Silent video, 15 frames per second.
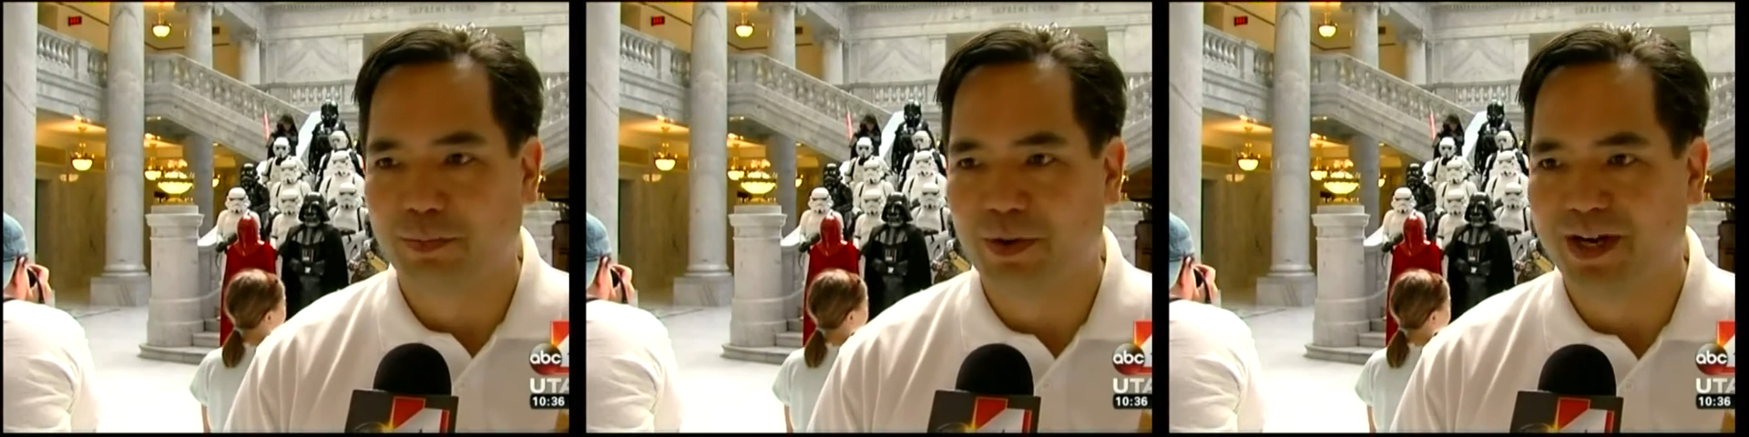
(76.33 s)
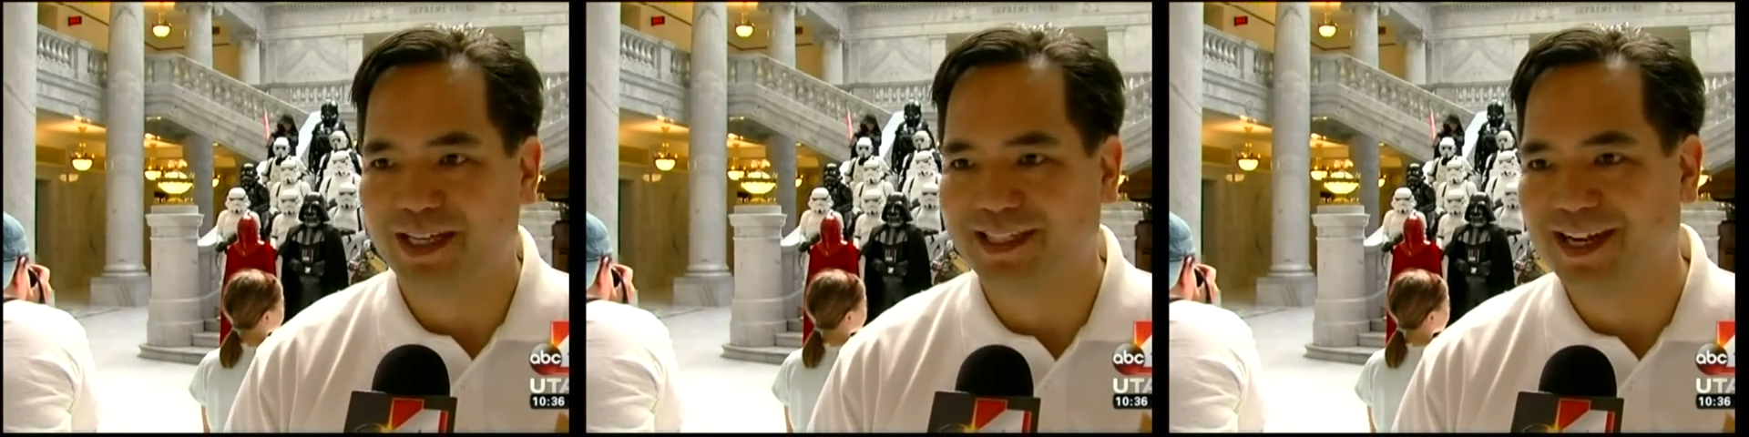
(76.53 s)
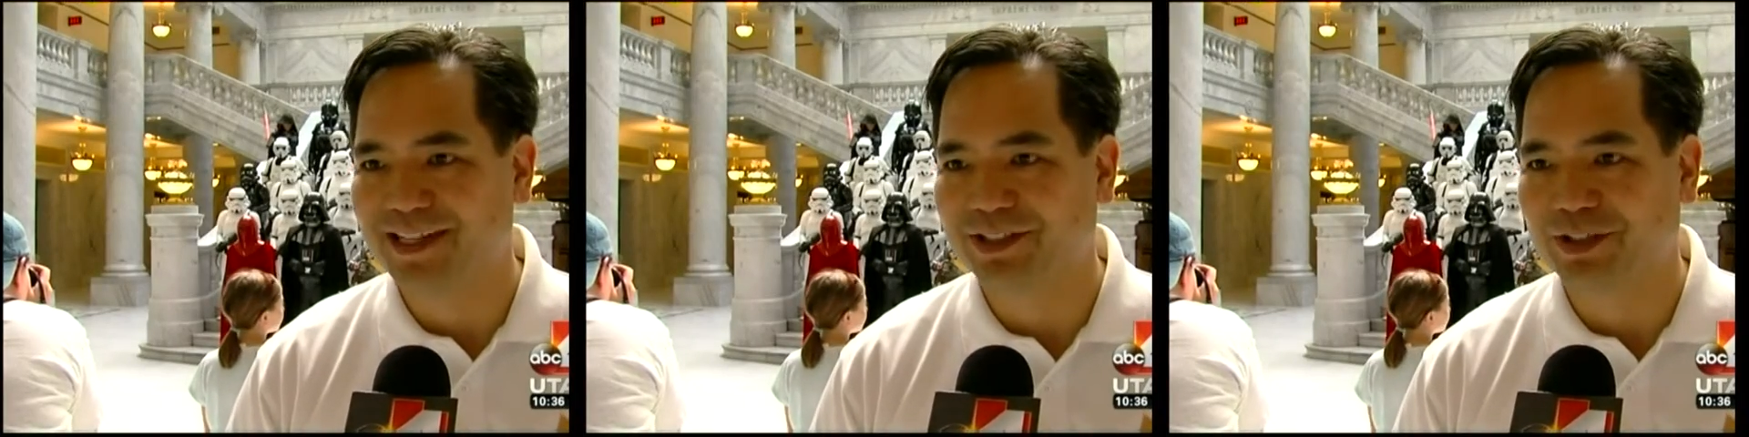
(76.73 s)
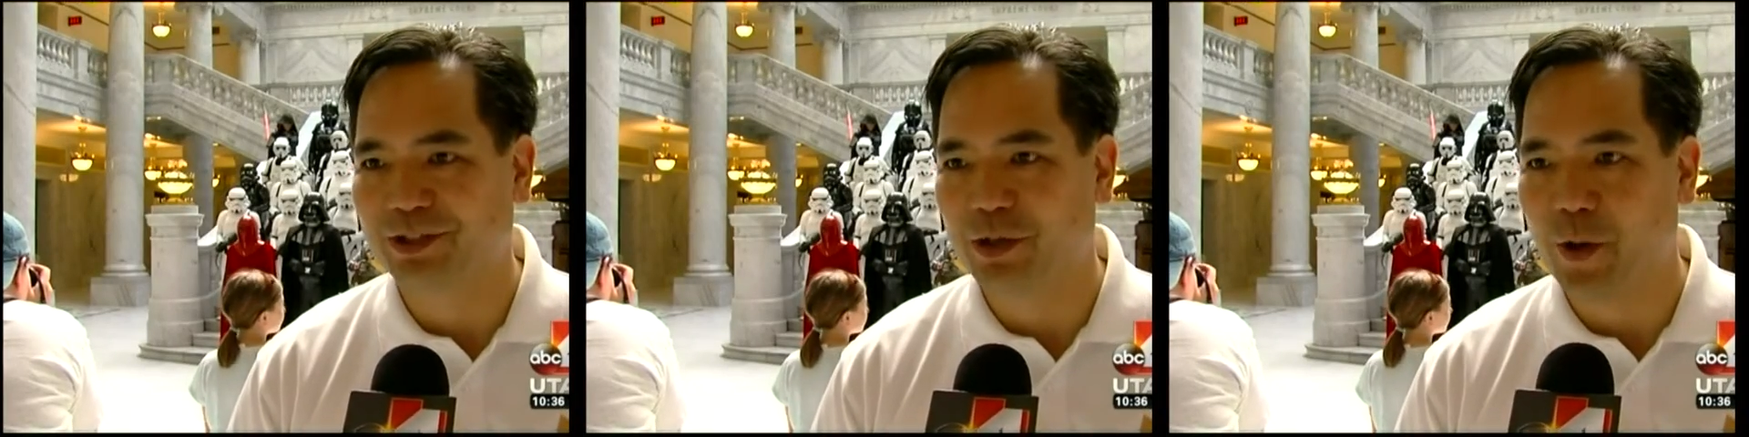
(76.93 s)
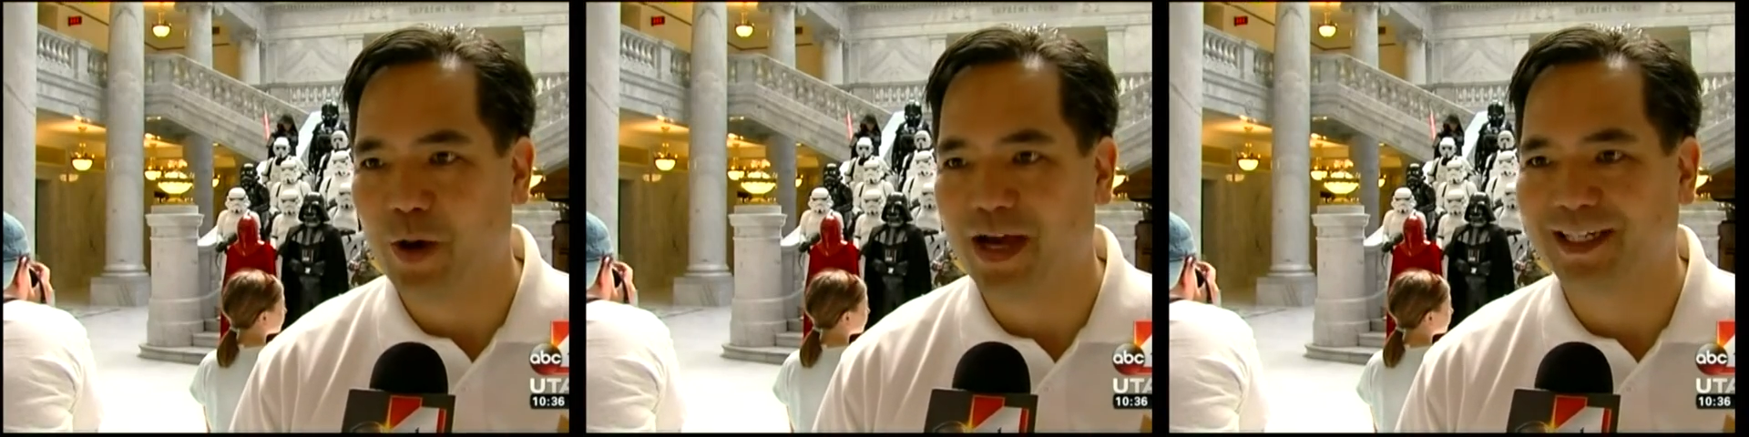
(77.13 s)
bringing tons of
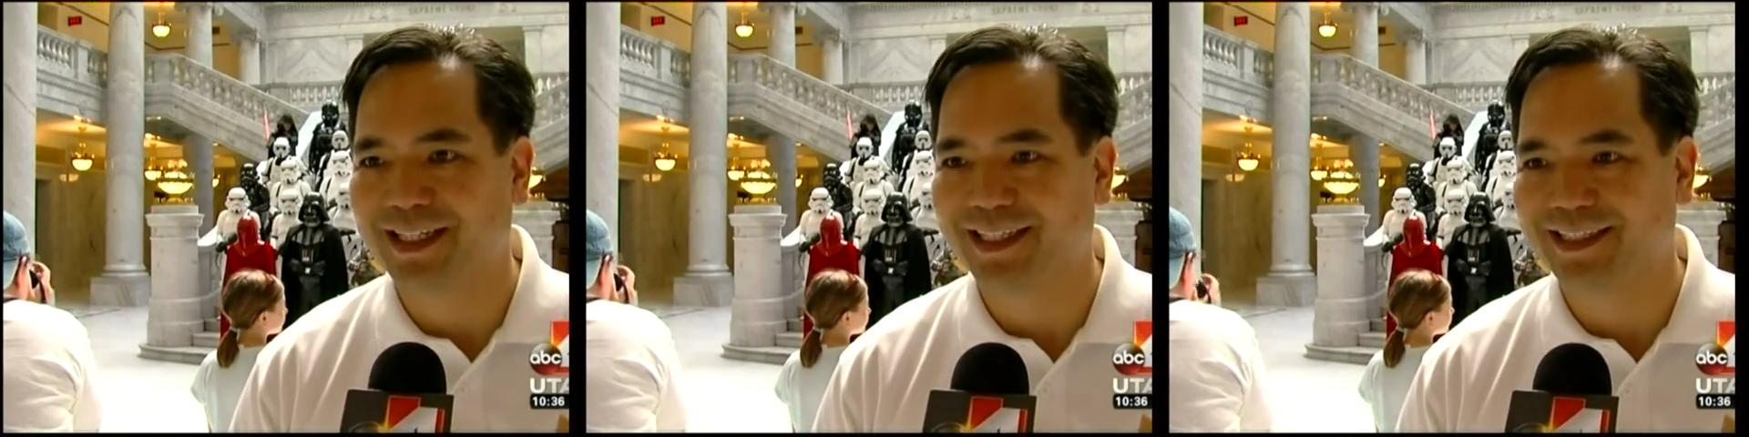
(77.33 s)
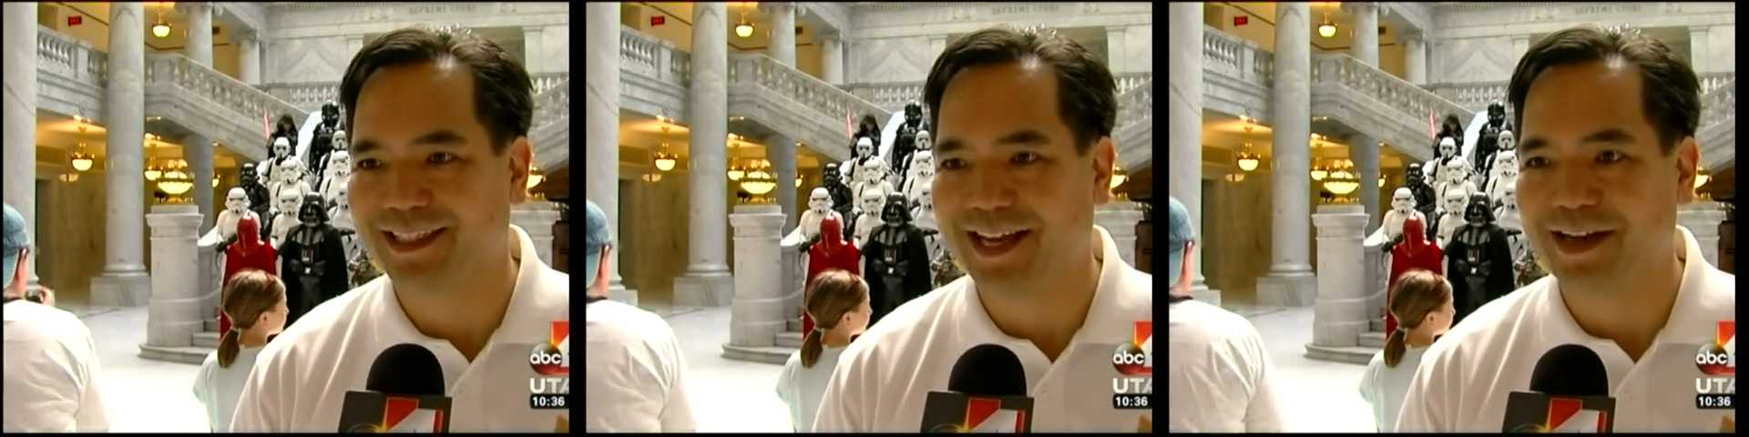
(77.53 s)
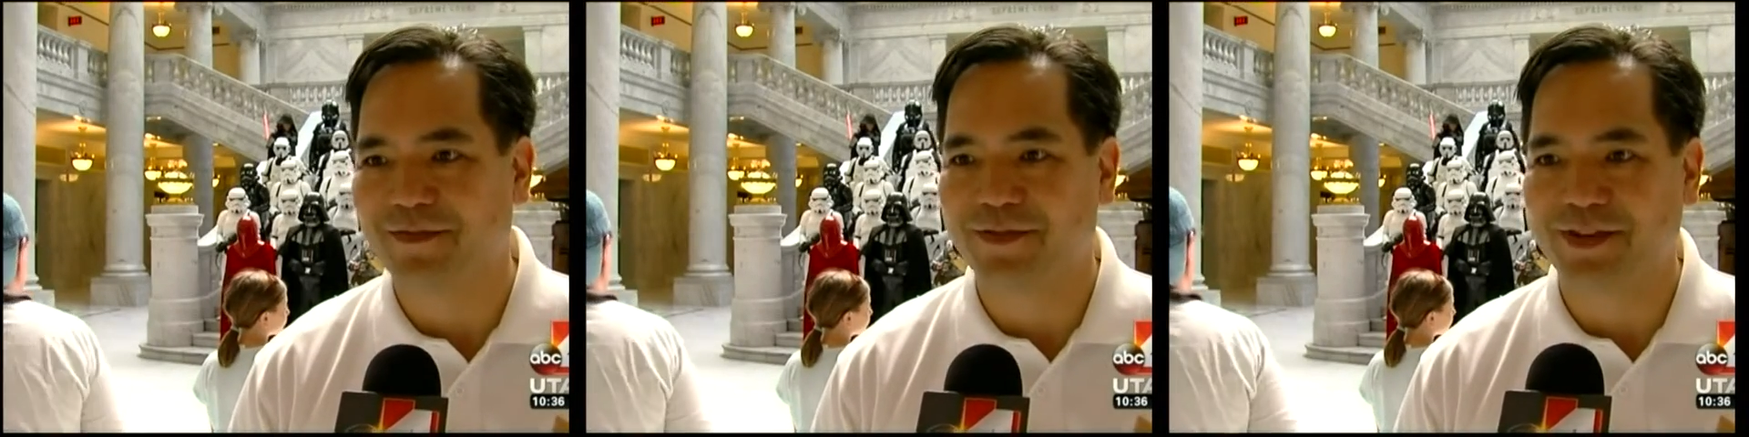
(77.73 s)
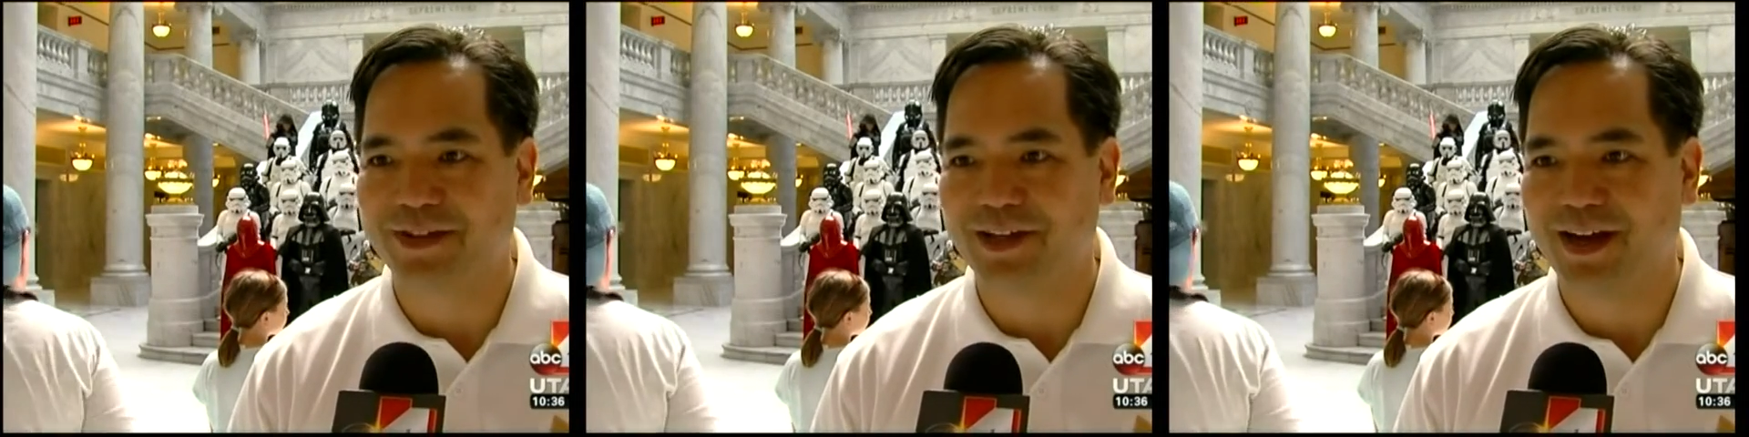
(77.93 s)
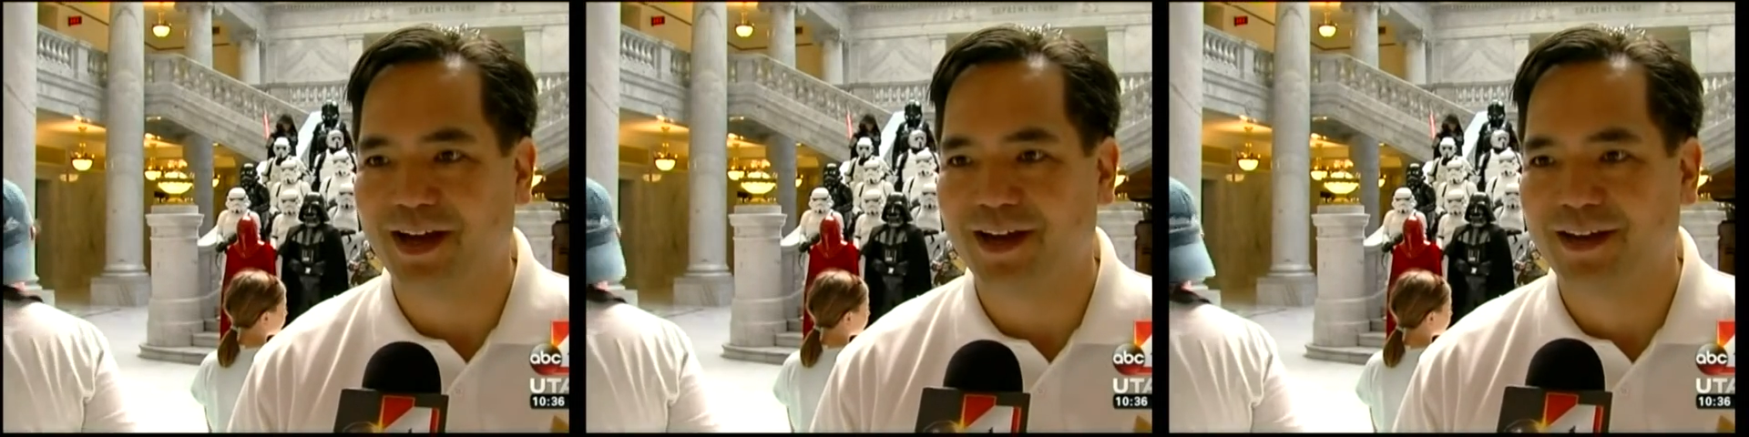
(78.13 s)
joy to the state of
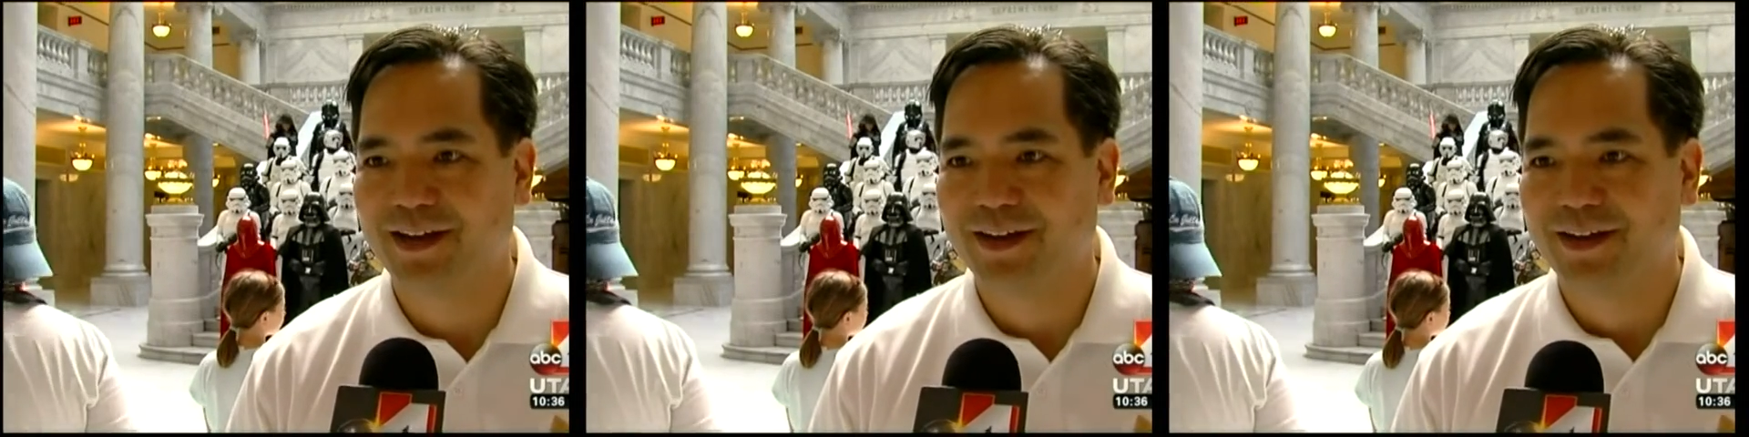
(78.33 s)
Utah.